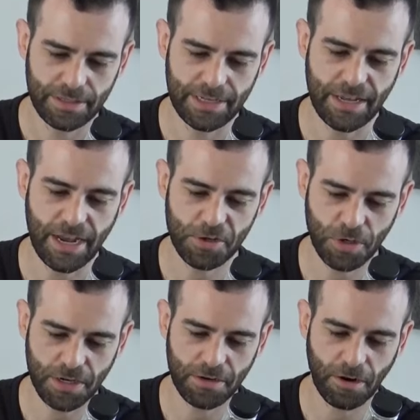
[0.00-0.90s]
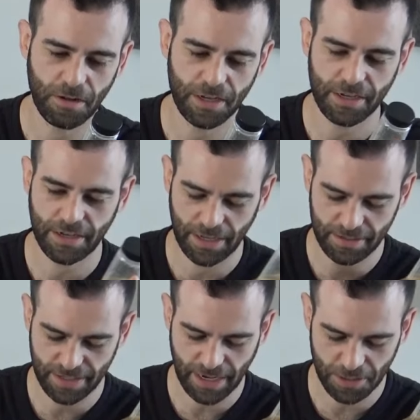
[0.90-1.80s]
dehydrated garlic,
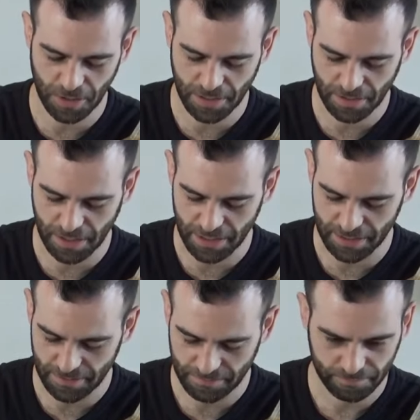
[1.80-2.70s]
and dehydrated onion.